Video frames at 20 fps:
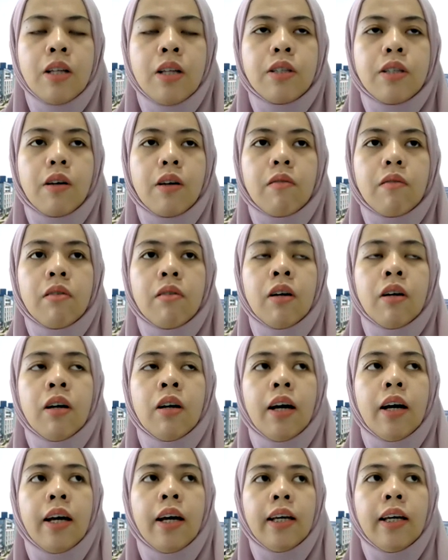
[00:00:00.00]
So
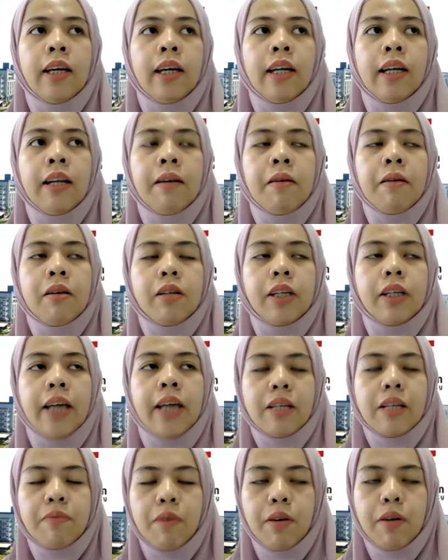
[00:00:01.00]
in
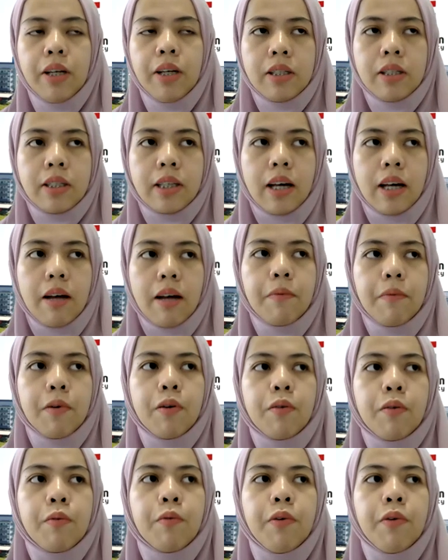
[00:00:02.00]
cash flow itself,
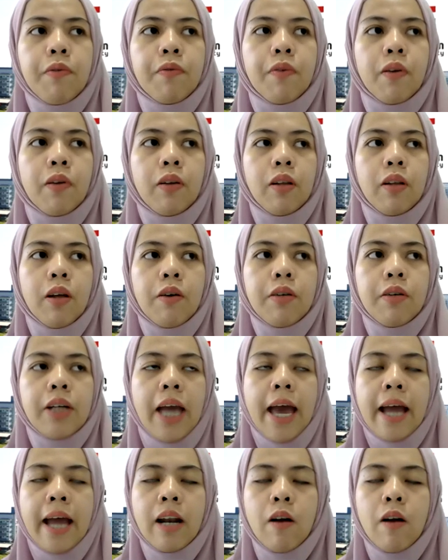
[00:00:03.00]
we follow the
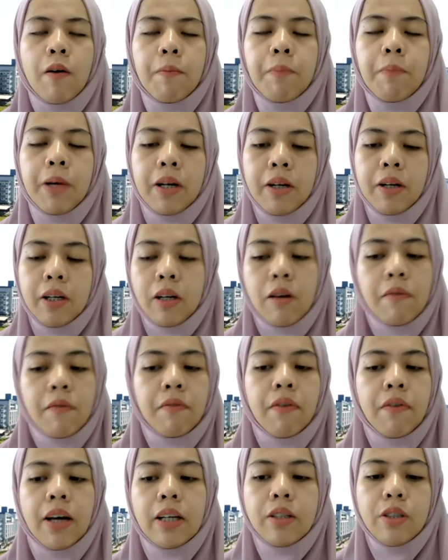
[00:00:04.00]
end of period
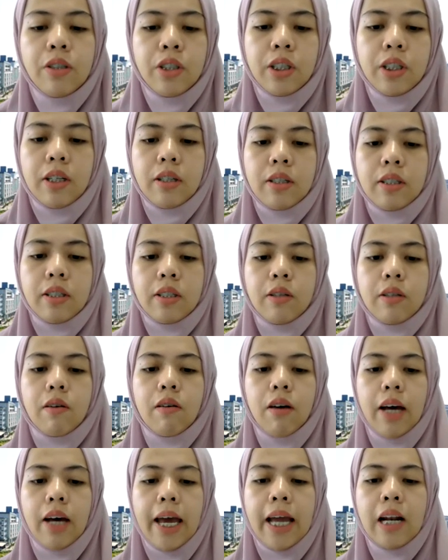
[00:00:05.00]
conventions.
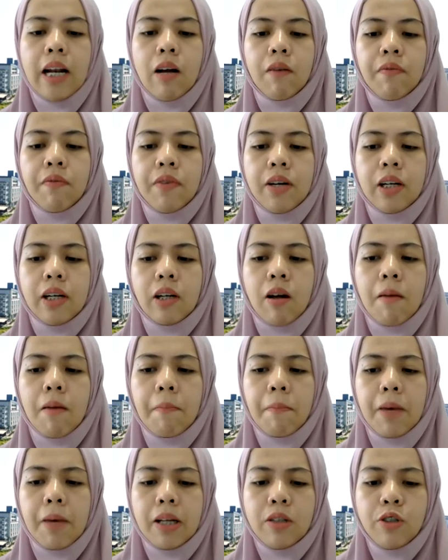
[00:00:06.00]
So end of period
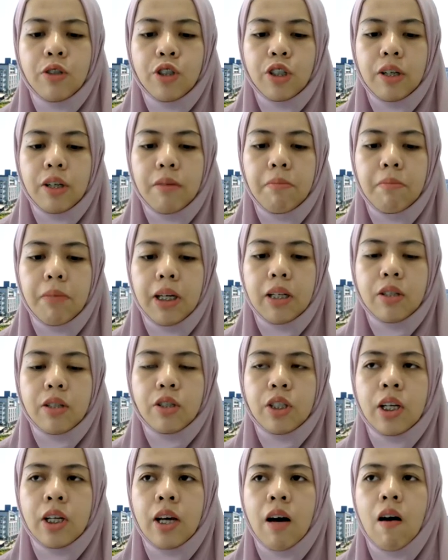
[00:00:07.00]
convention
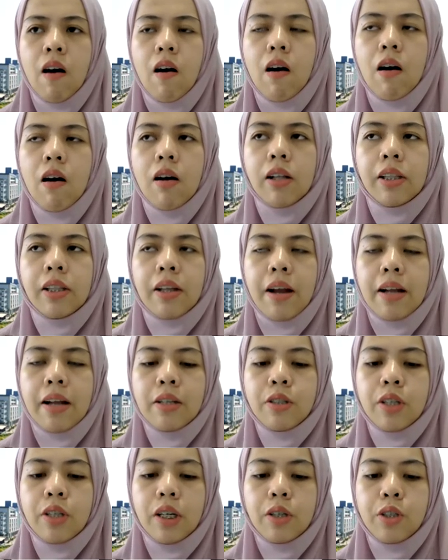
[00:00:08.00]
means all
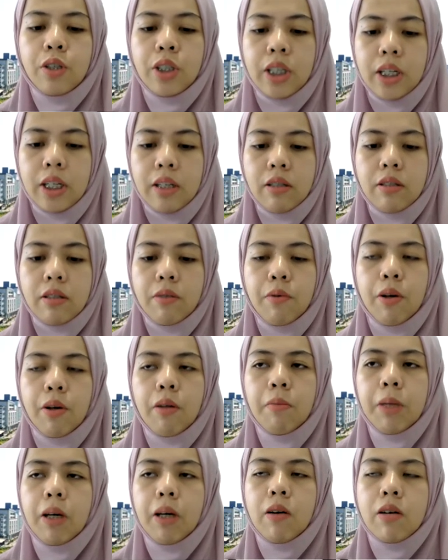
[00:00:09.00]
transactions
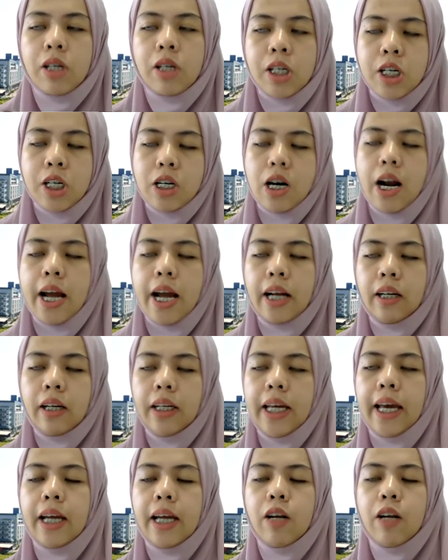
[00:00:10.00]
will be occur at
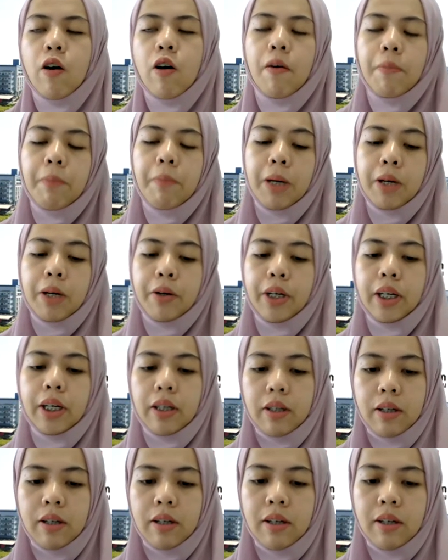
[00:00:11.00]
the end of period.